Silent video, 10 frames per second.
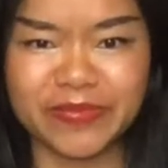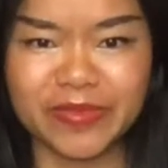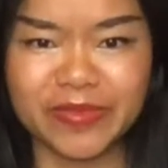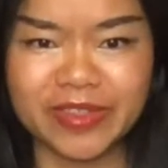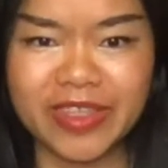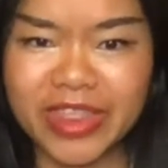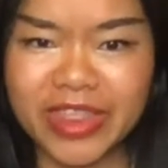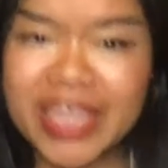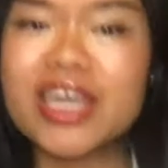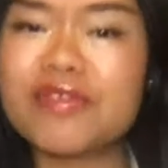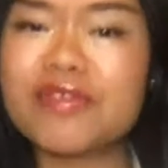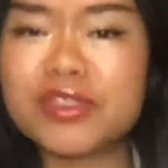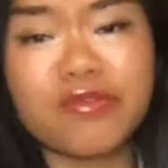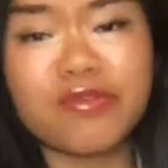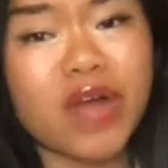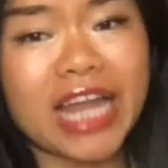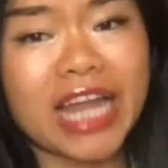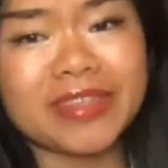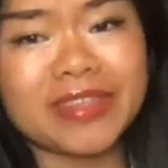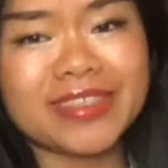Think of those four elements.
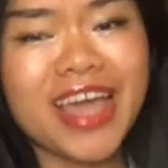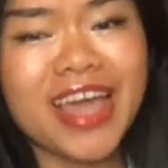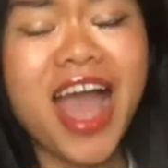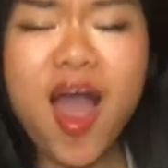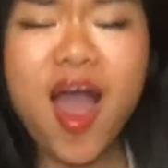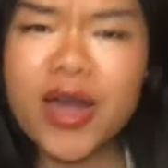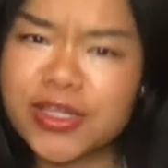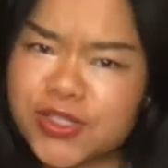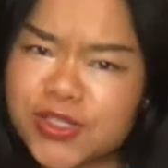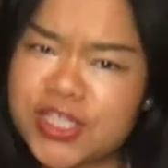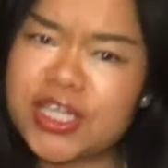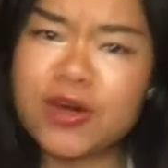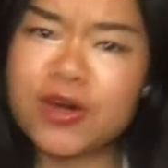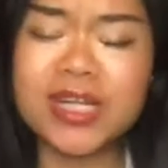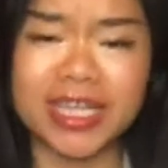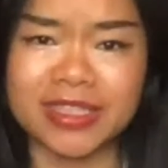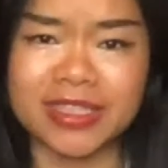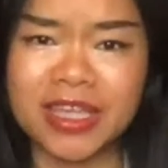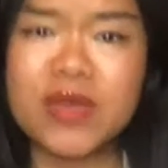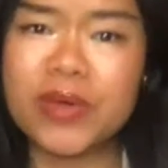How are you dealing
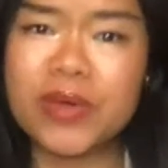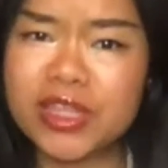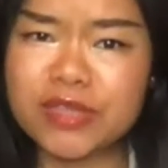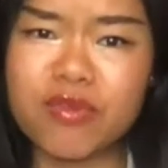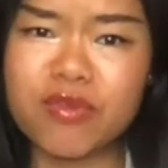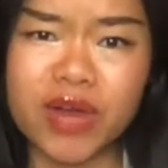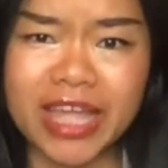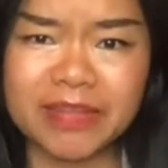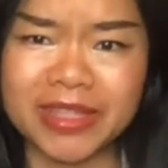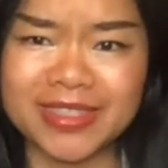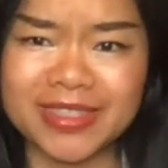with these four elements?